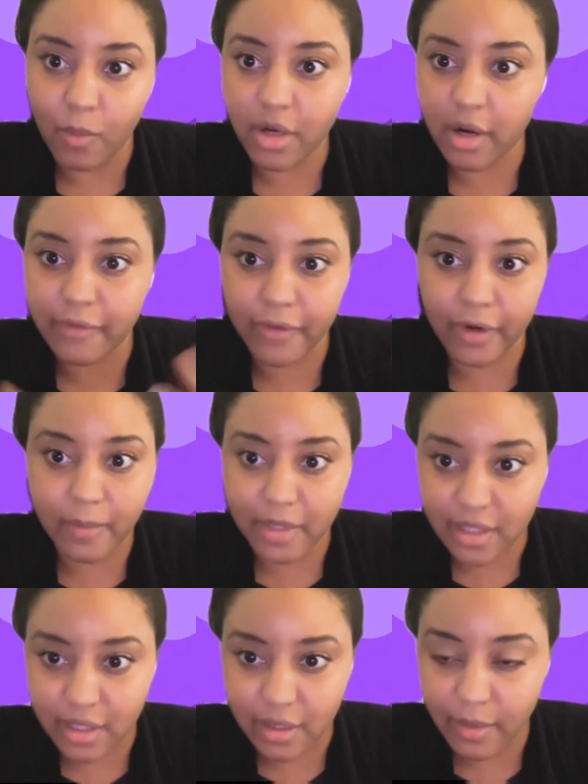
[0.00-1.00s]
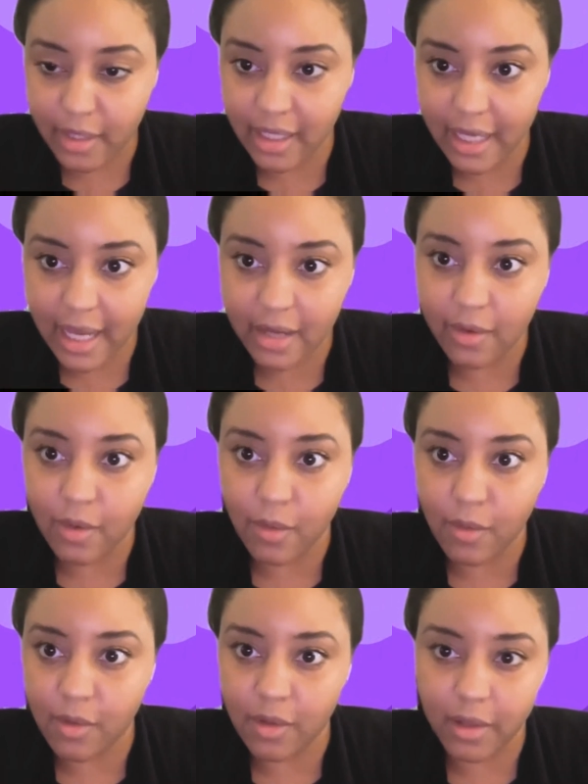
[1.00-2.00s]
what our firm is doing at a
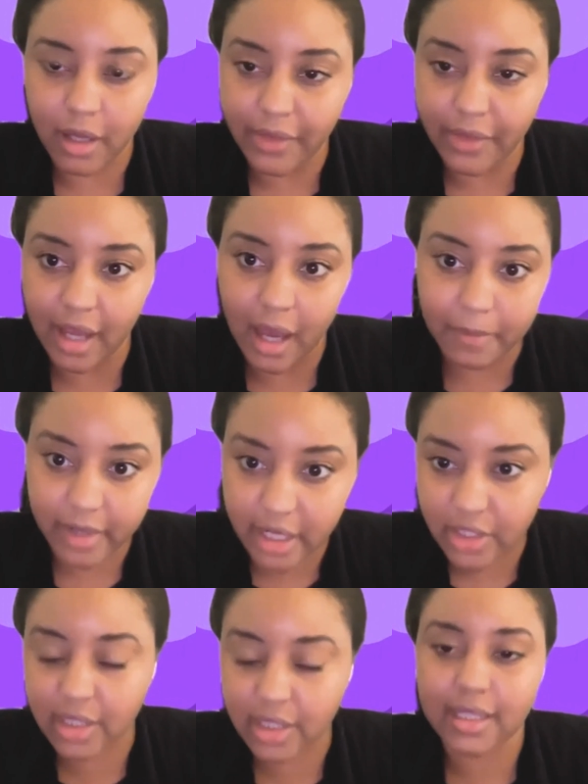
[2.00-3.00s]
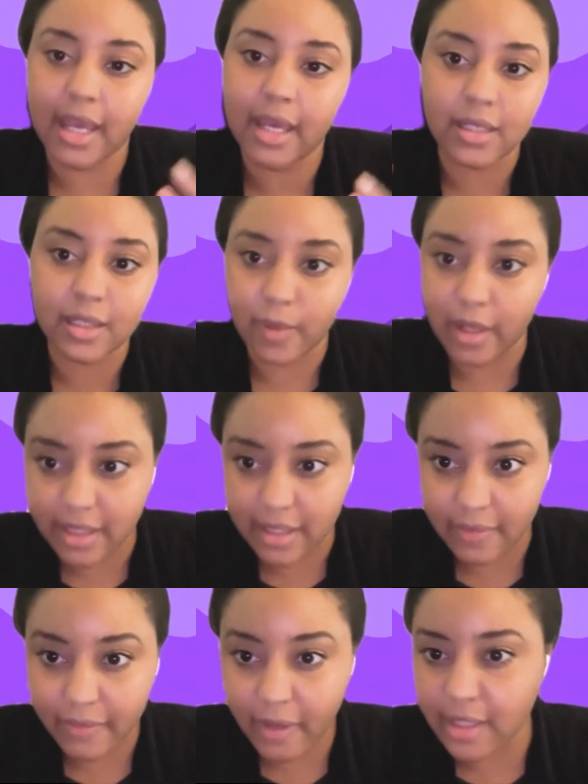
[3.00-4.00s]
whole on the operation side, as well as
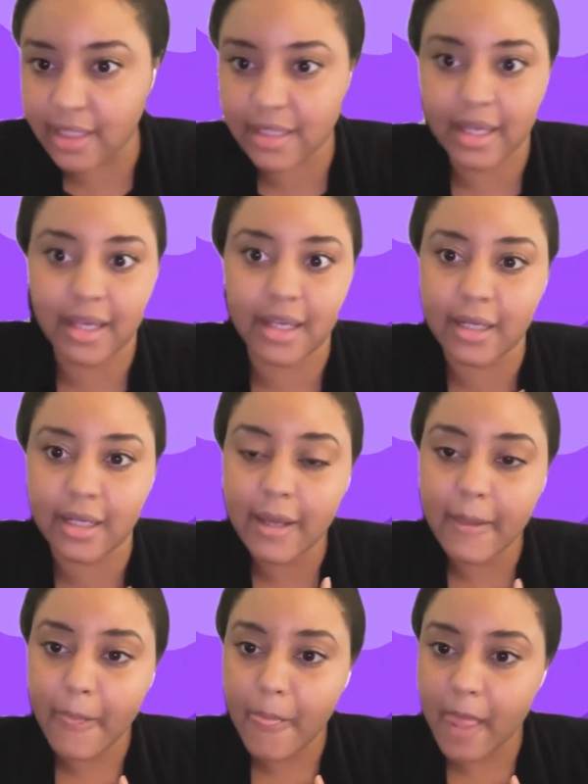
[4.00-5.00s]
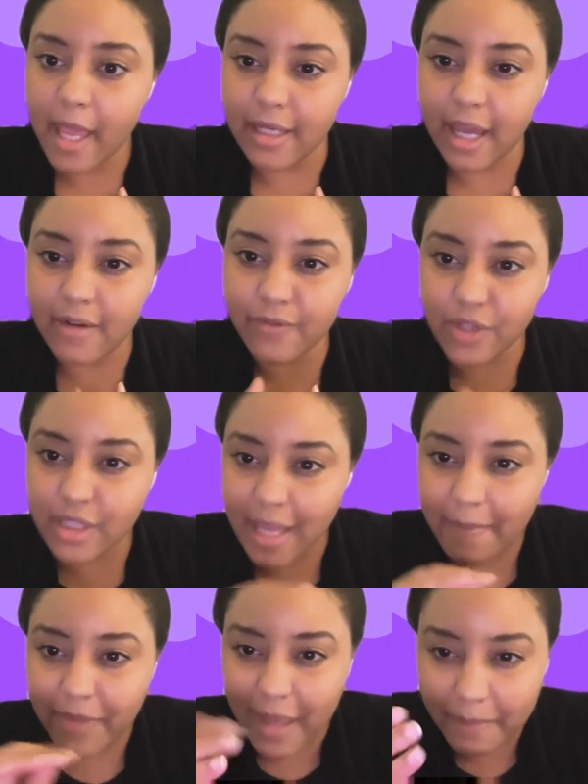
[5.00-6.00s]
the fund side, and kind of just
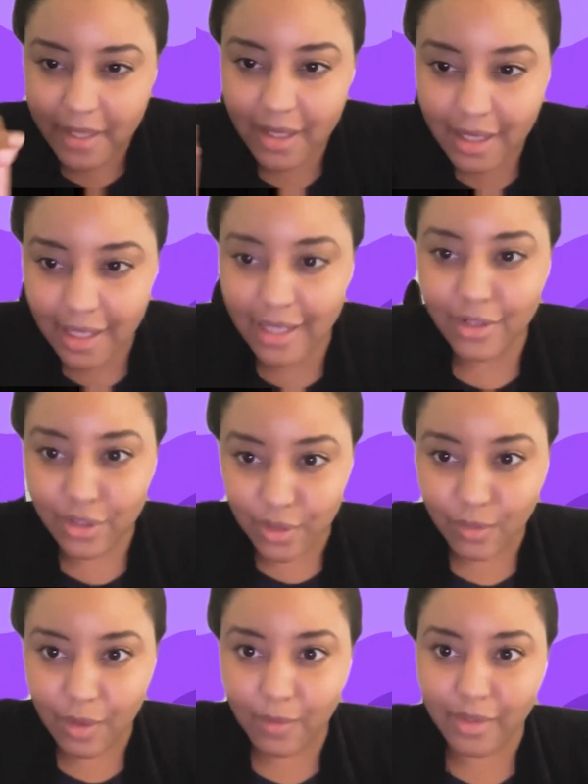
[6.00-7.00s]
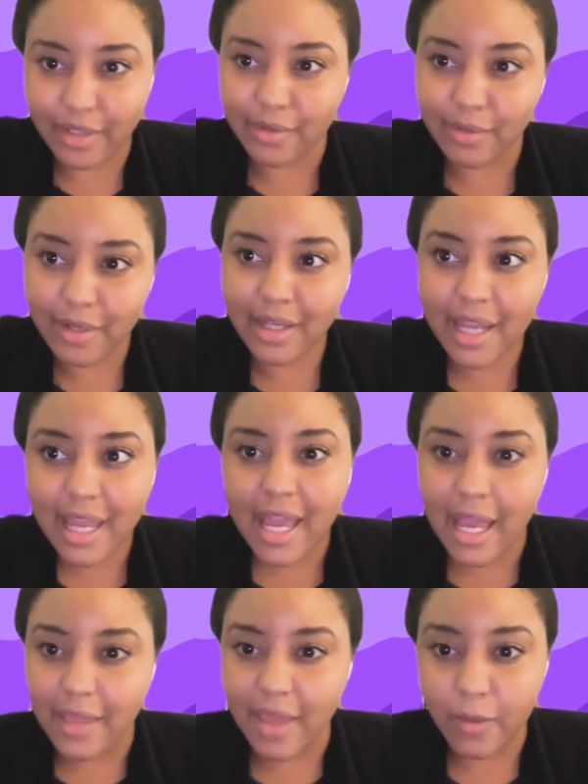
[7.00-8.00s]
that peek into what we're doing.
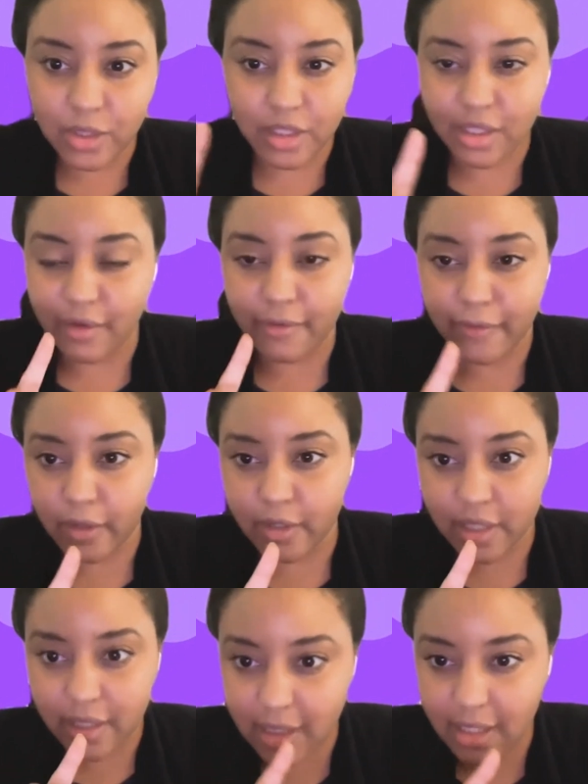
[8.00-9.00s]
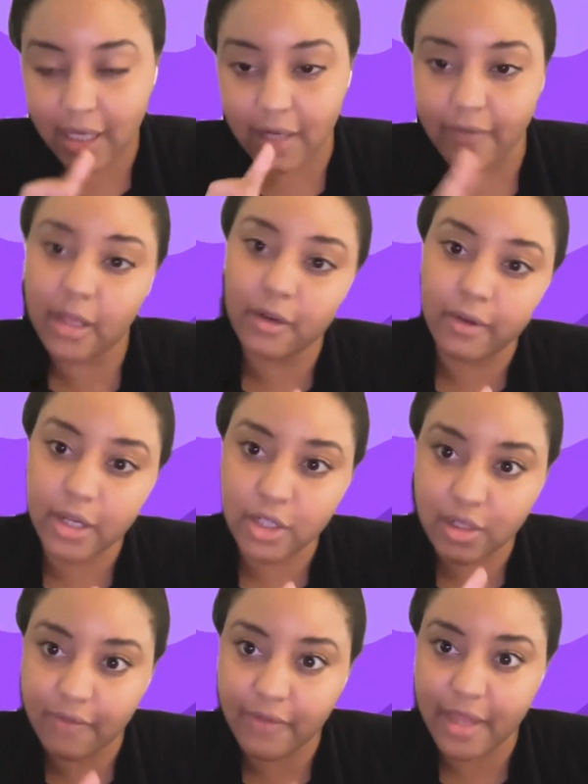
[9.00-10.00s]
And that was just the first kind of
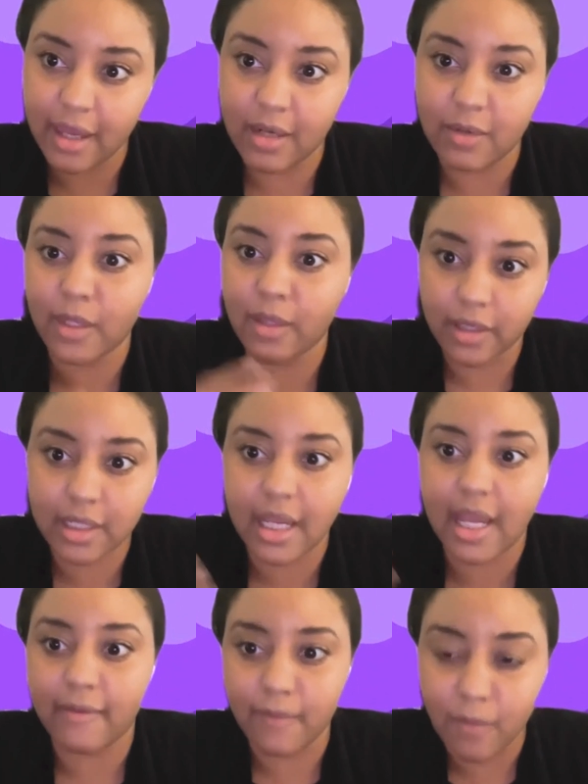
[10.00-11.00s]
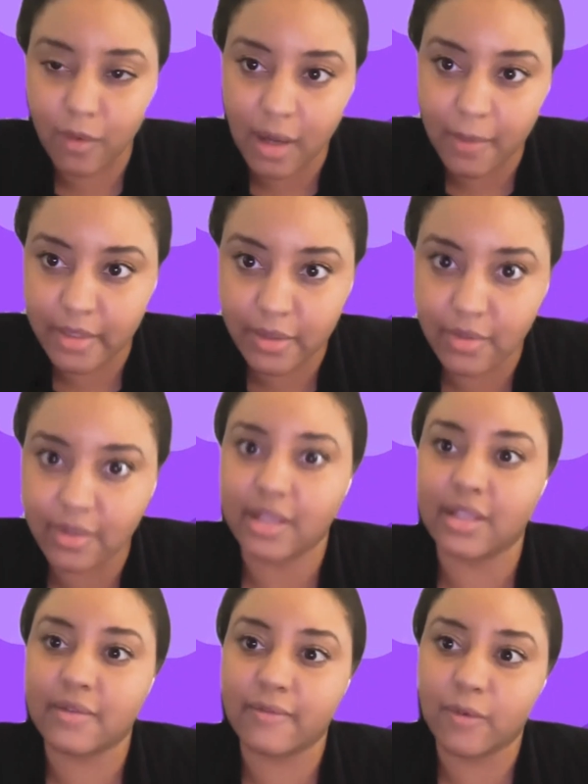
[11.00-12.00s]
iteration of that. And we look to have more
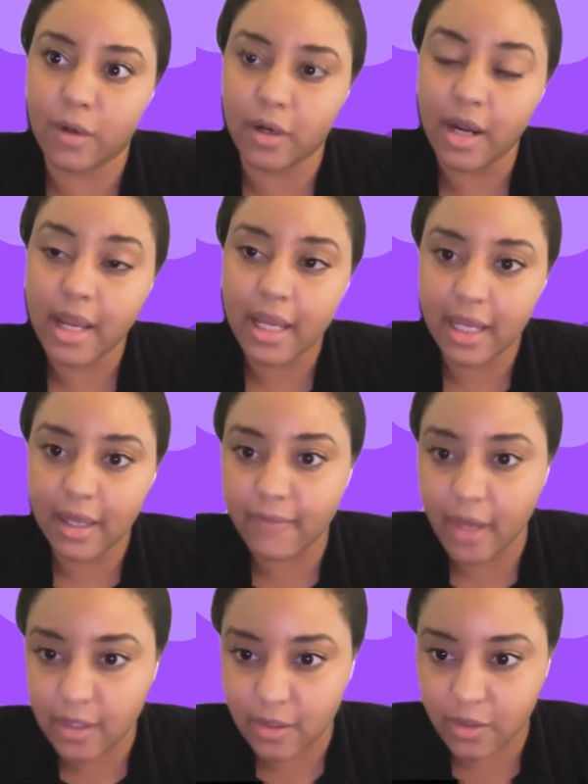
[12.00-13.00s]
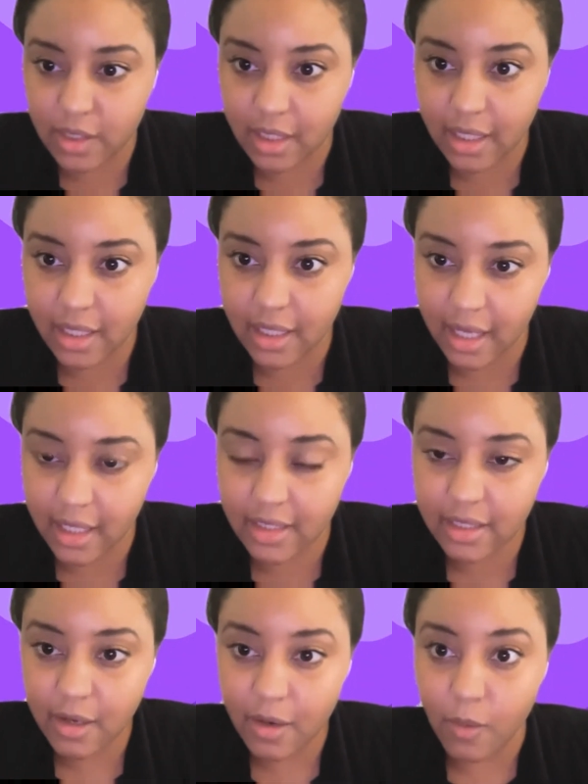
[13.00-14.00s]
opportunities for investors to
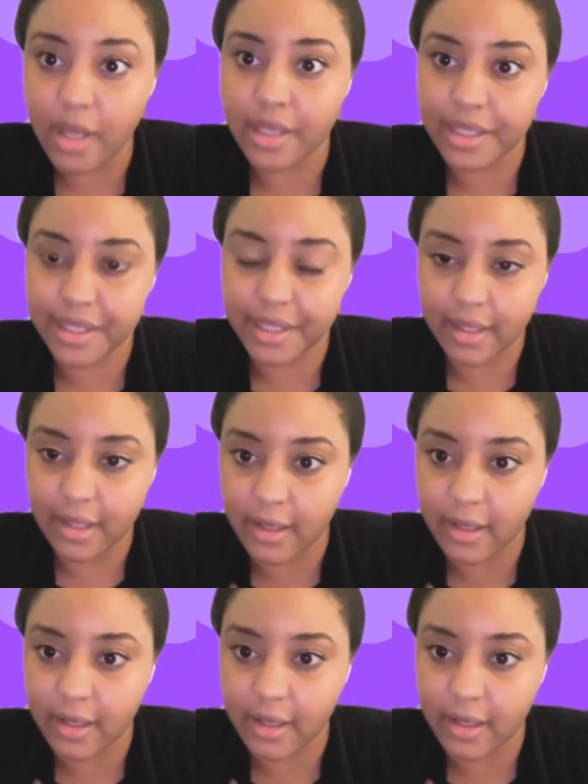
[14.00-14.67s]
connect with,